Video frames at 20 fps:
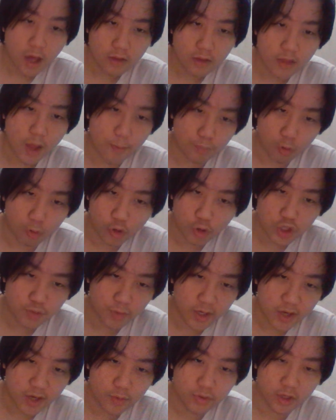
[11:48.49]
they approach
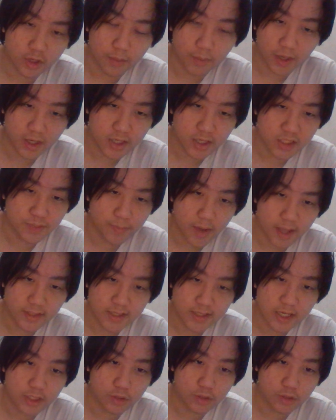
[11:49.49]
money with an abundance mindset,